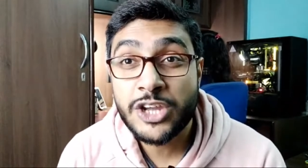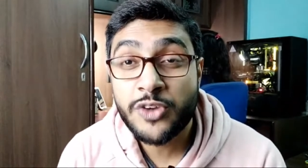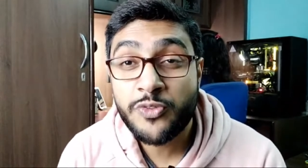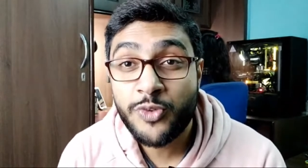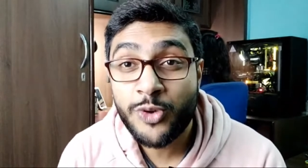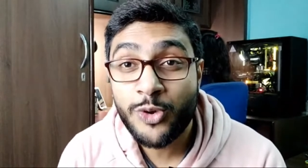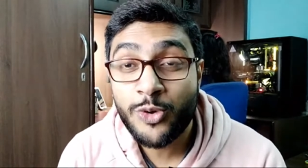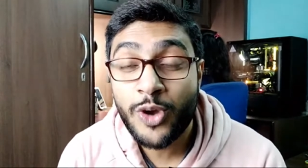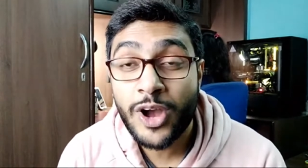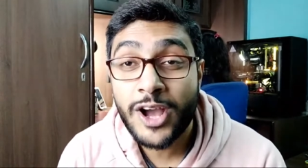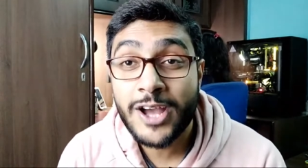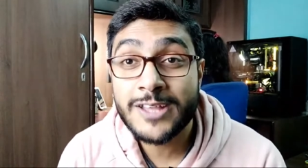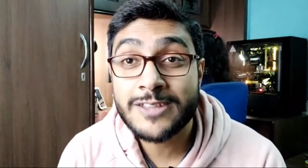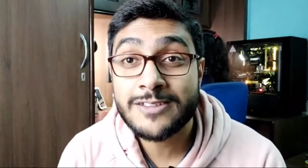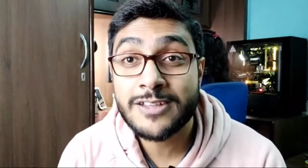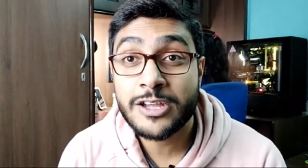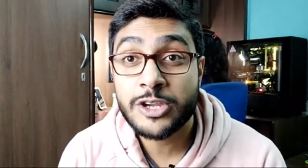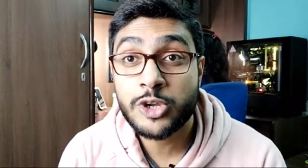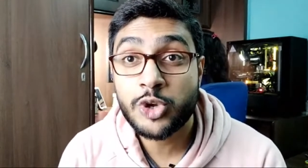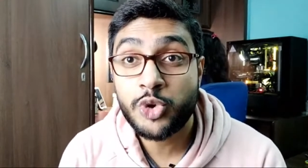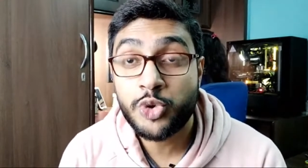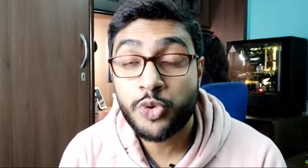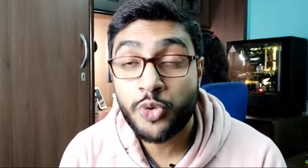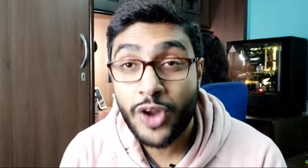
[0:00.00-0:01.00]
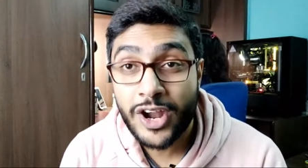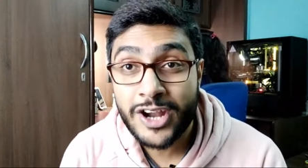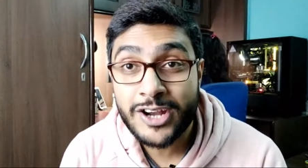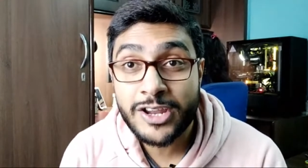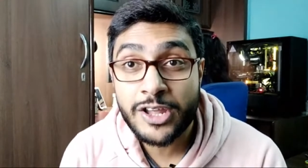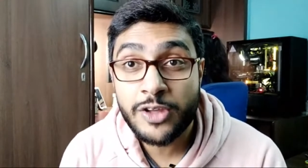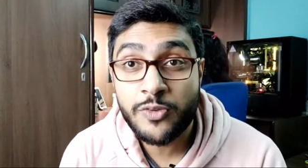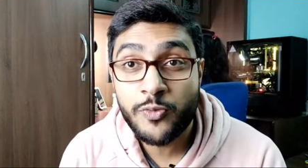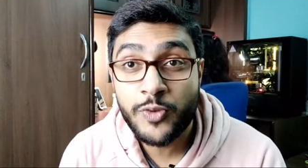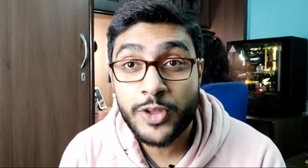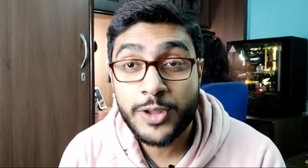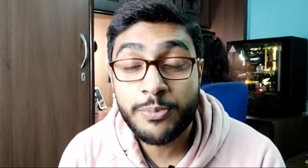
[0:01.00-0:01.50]
If you guys are
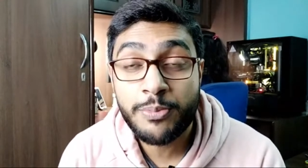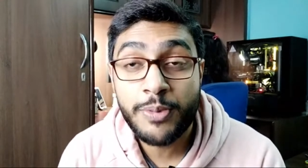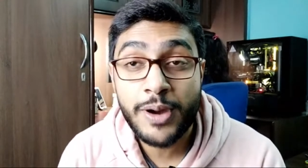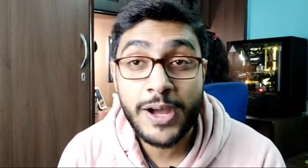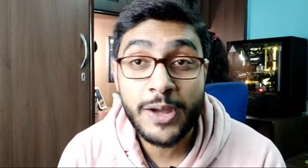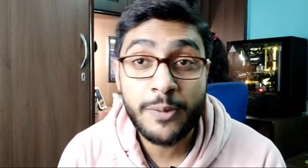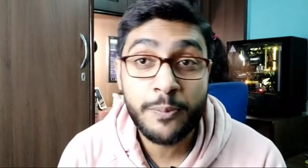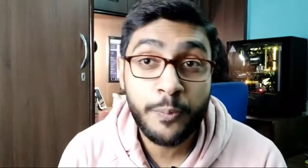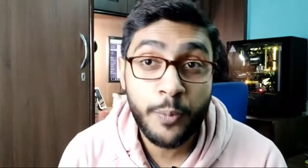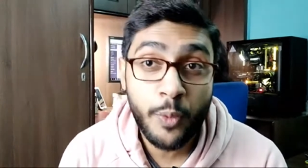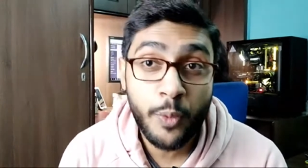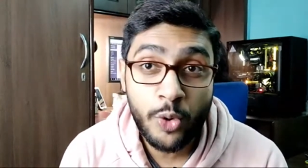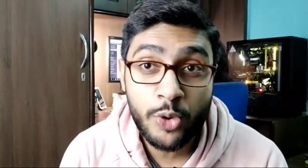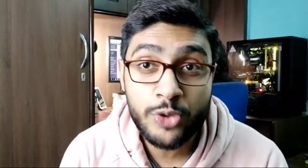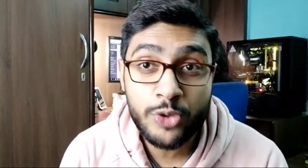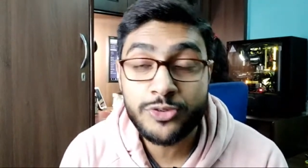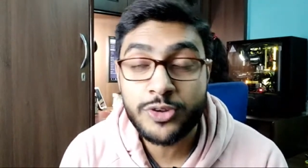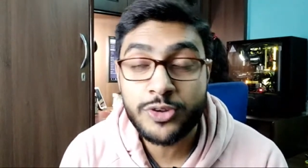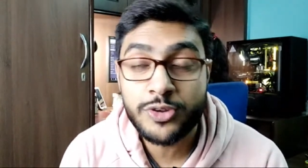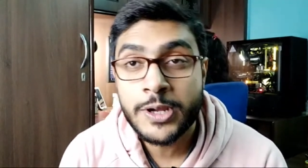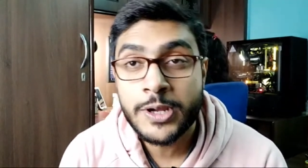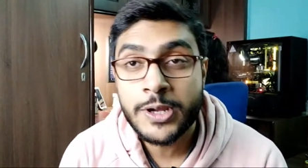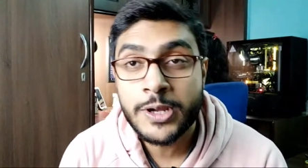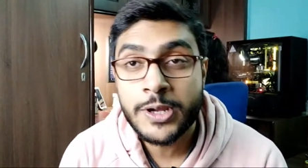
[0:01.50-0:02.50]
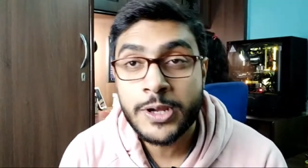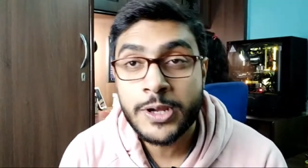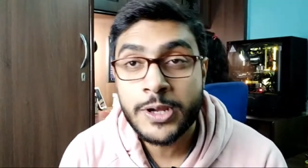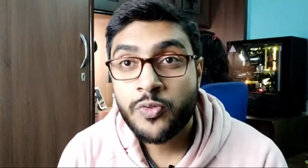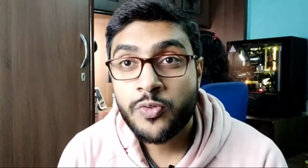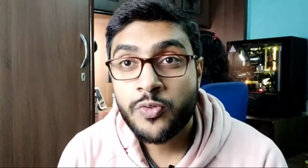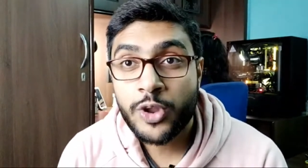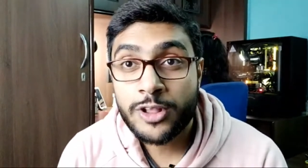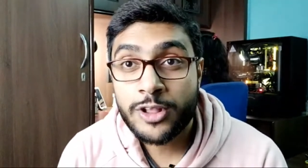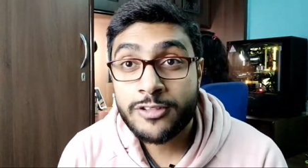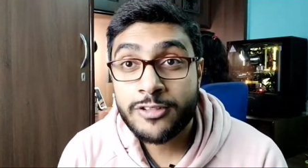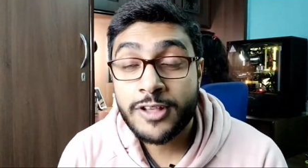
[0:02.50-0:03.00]
interacting with my post,
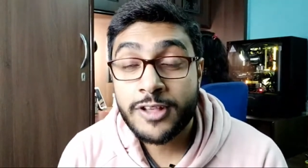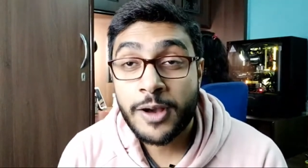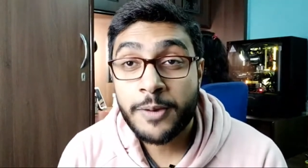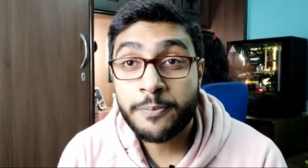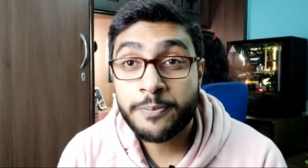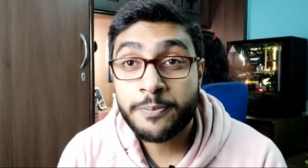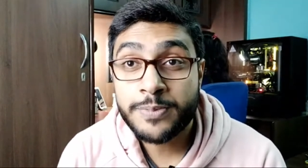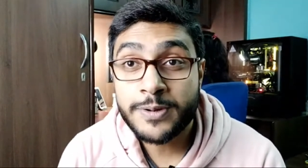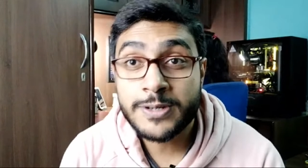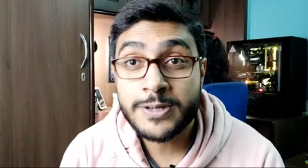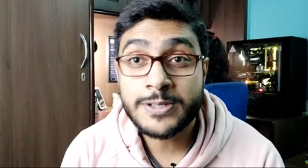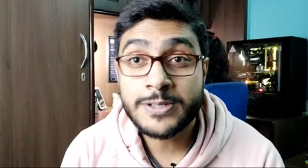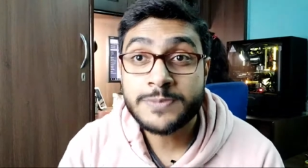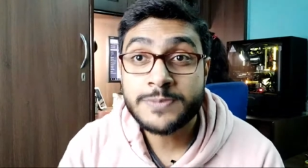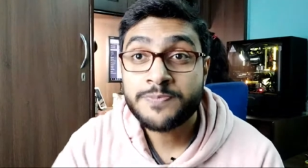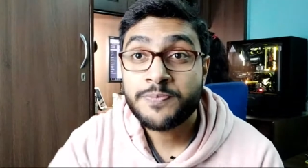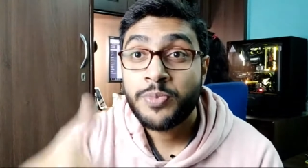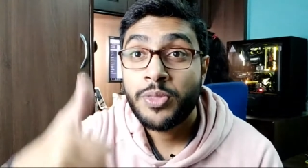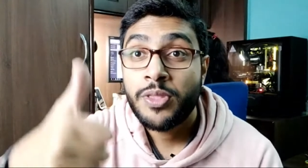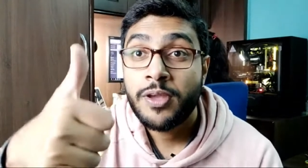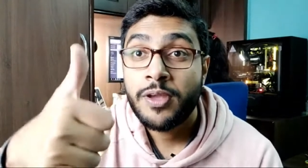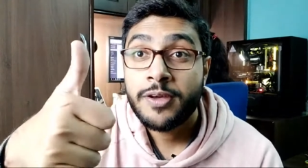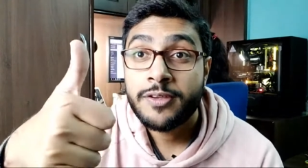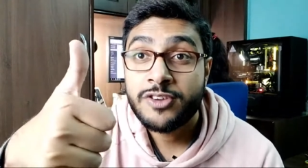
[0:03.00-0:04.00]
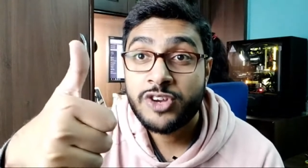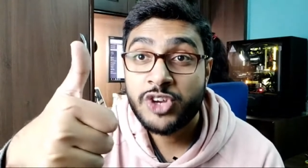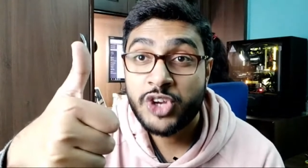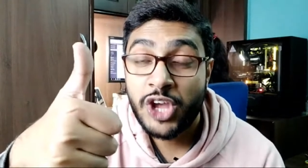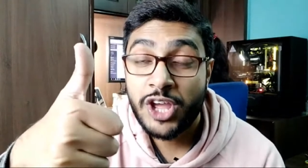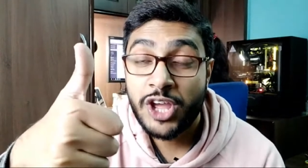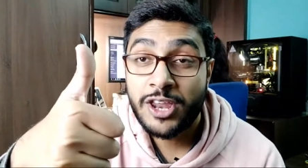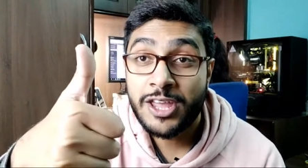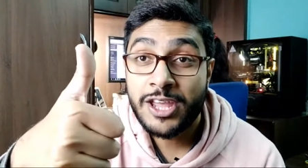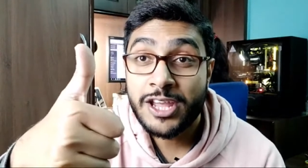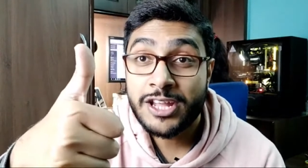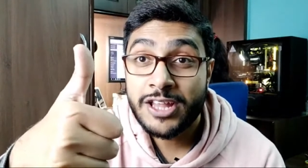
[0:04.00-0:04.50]
for example,
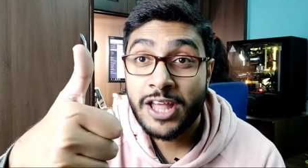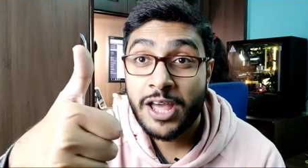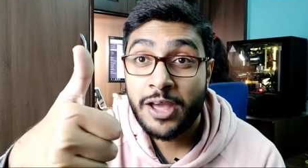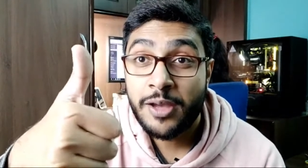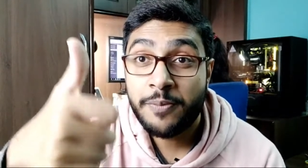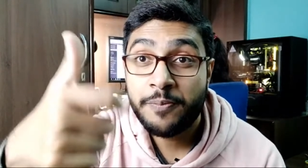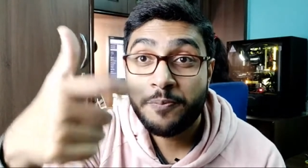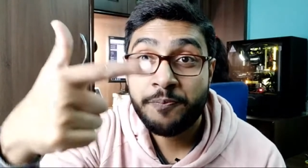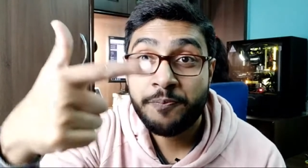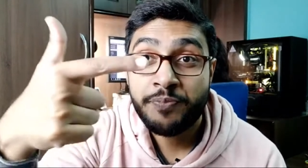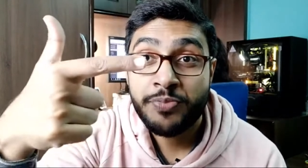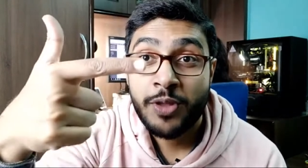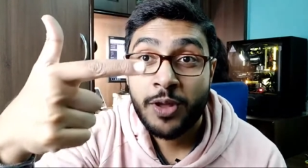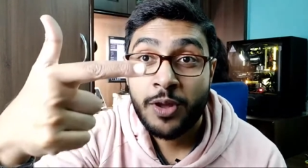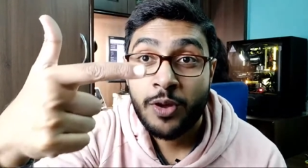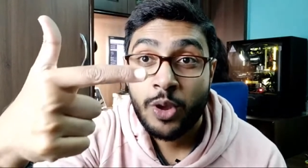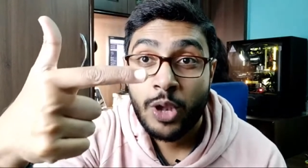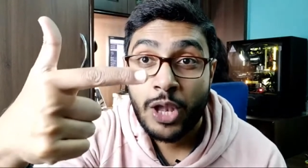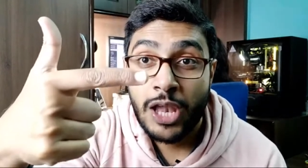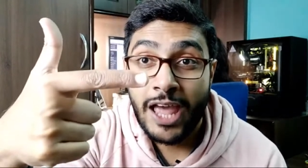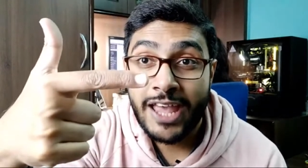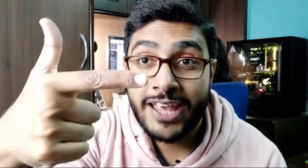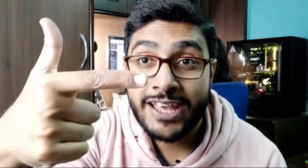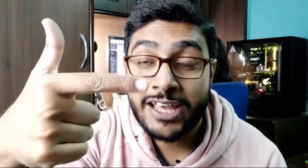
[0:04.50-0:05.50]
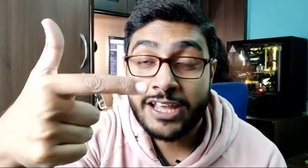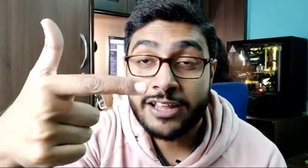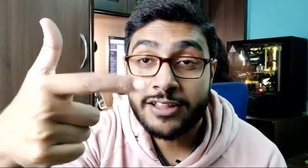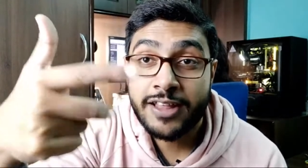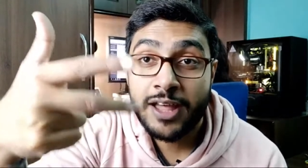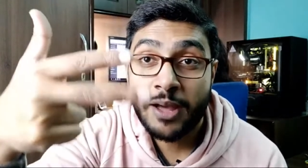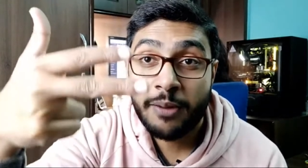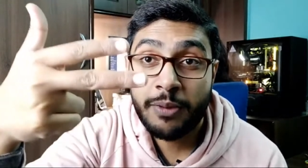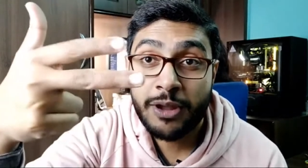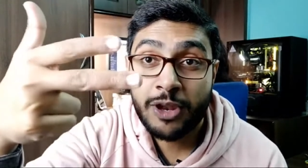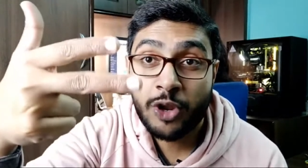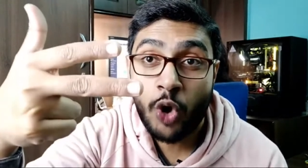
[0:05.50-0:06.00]
sharing them, liking
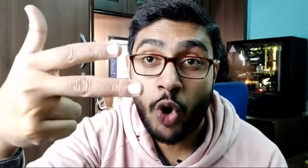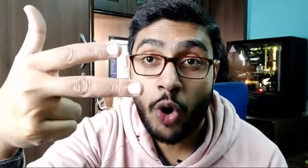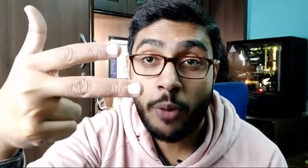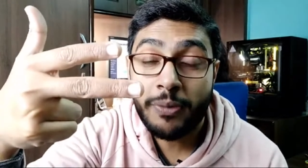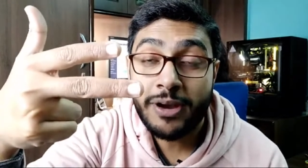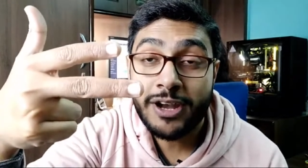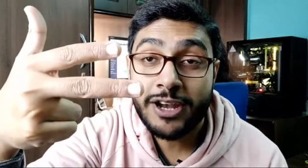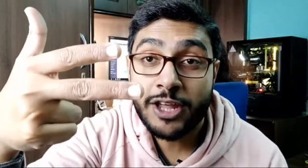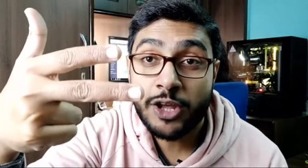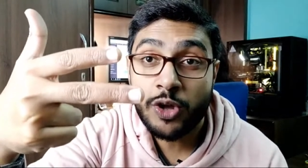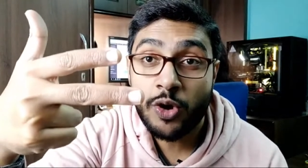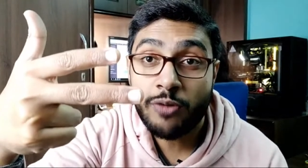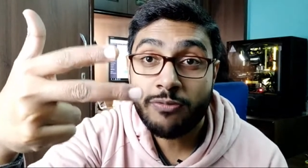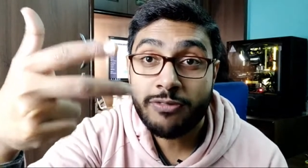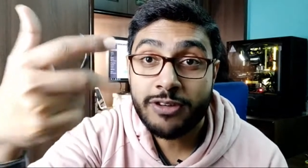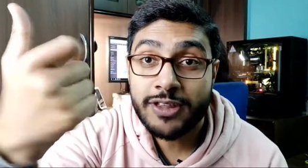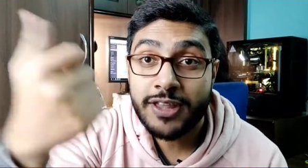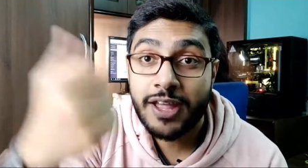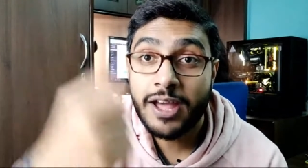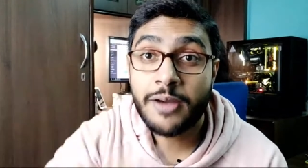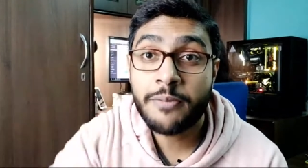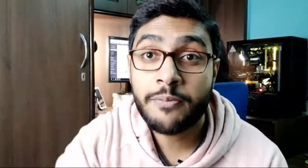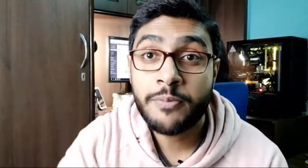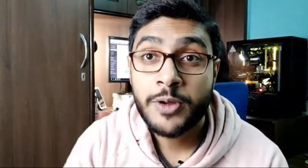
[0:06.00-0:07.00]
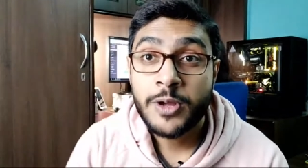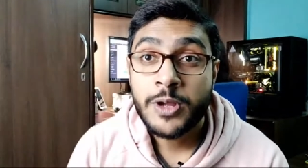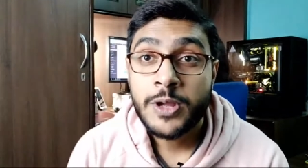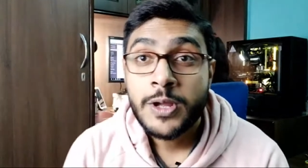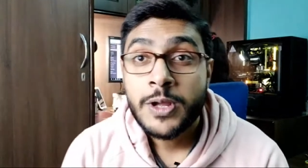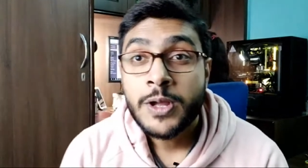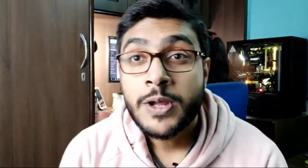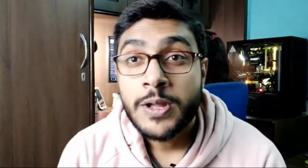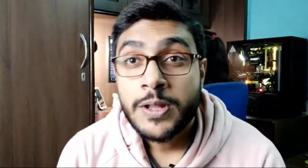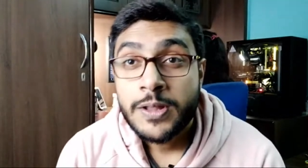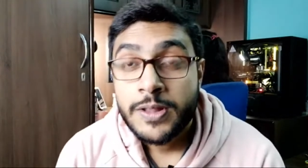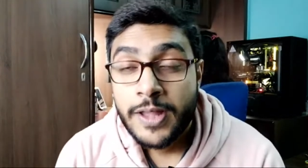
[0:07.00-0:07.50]
them, and commenting over them,
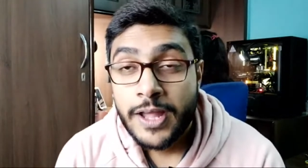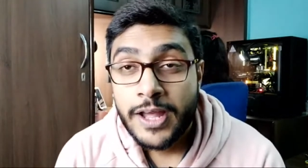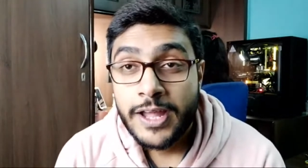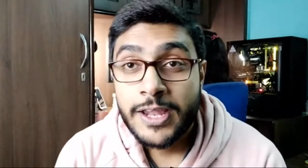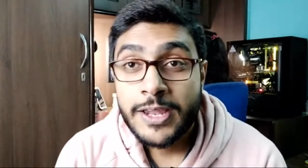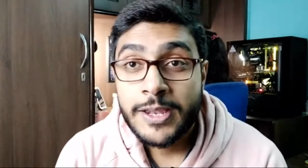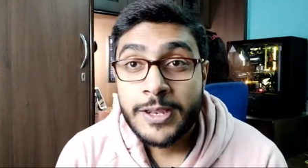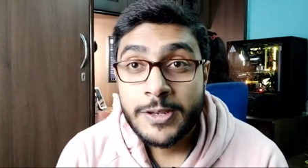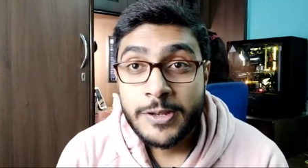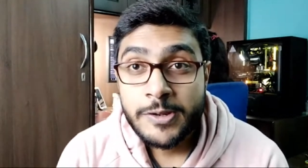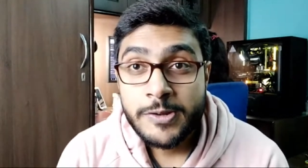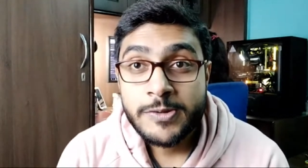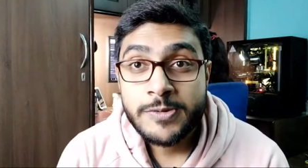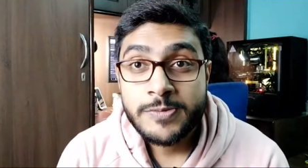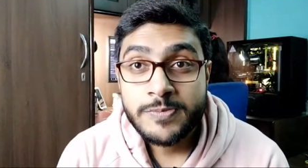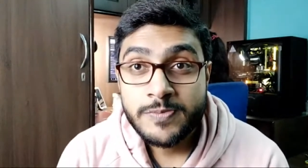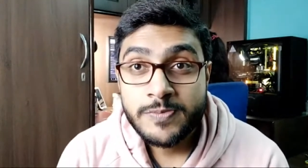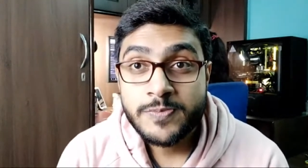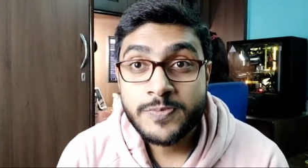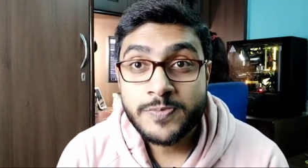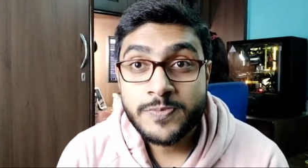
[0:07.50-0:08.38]
then